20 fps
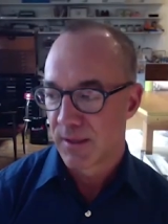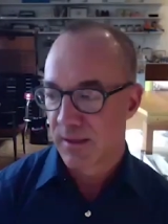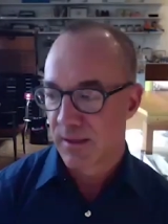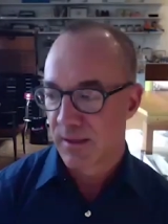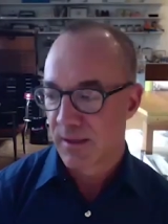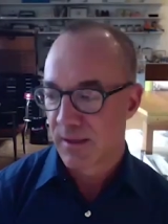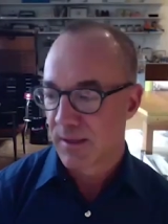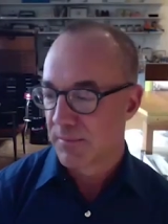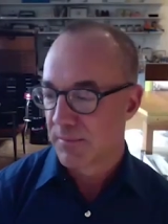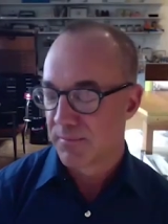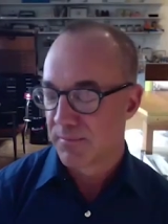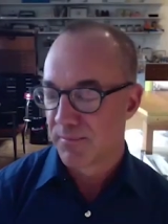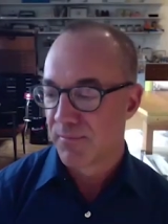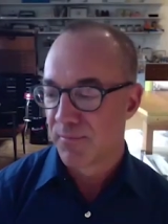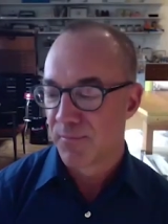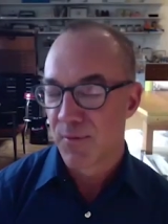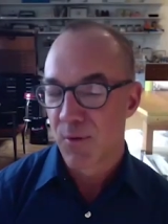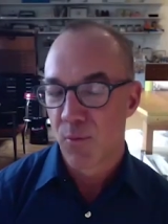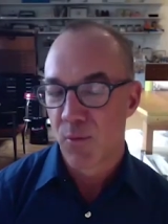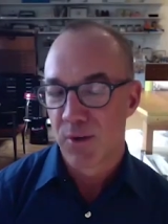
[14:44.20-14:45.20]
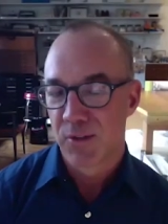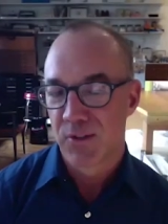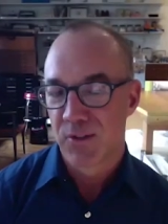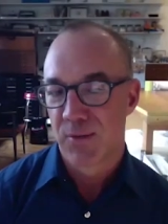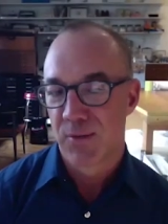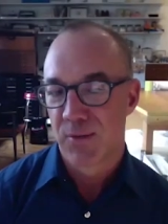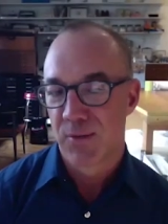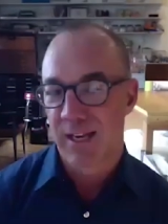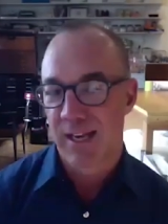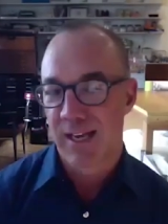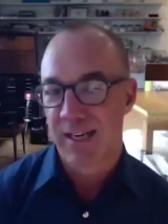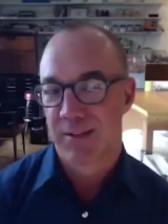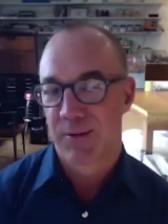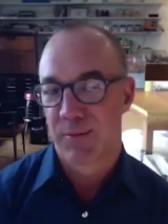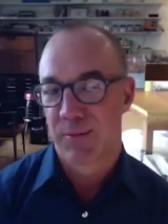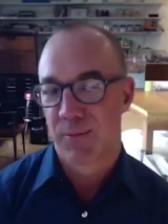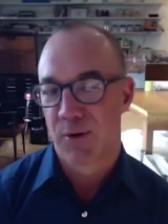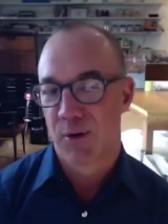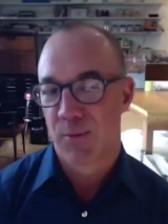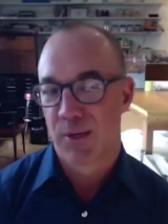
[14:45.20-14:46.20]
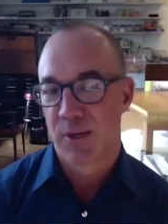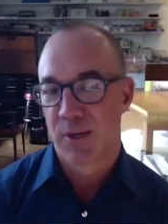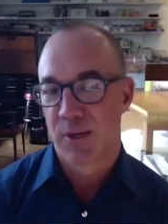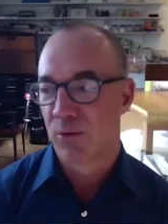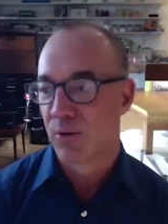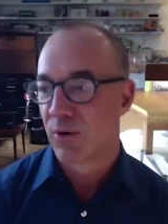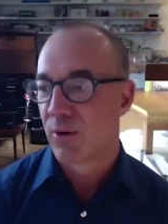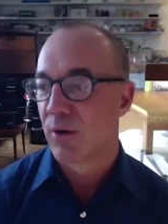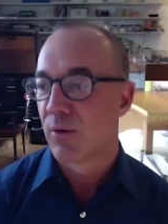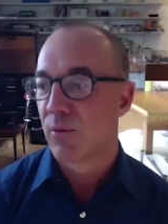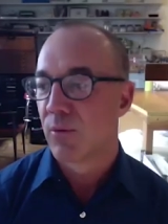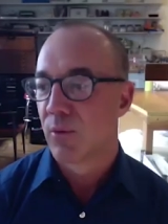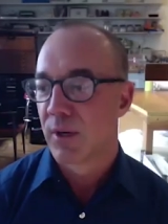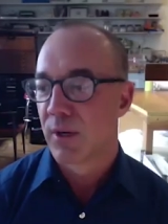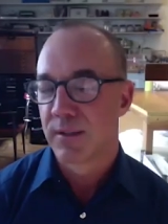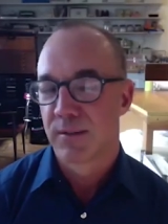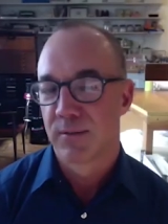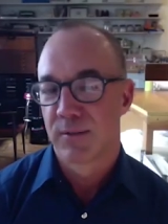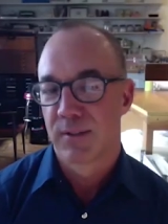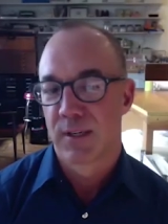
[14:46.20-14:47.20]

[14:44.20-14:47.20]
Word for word: uh, what's in my head at the moment or what